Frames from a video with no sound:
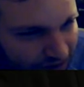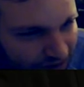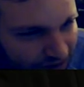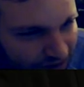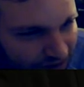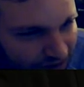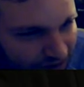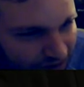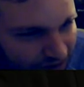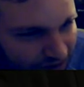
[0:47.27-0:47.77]

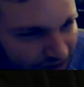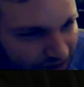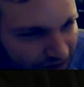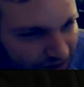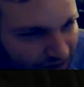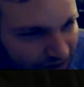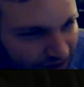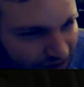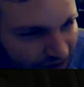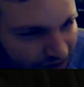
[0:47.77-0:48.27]

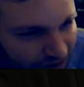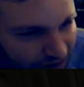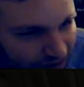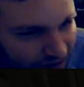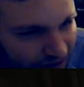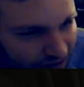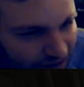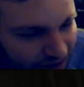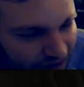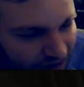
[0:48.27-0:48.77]

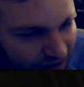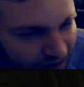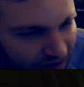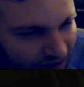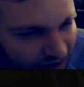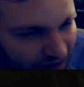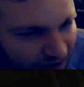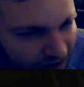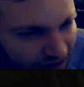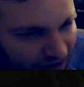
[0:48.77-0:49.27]

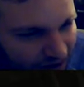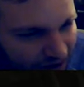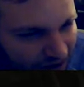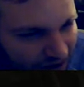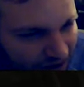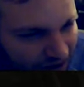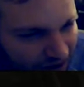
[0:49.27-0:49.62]
Nothing is said.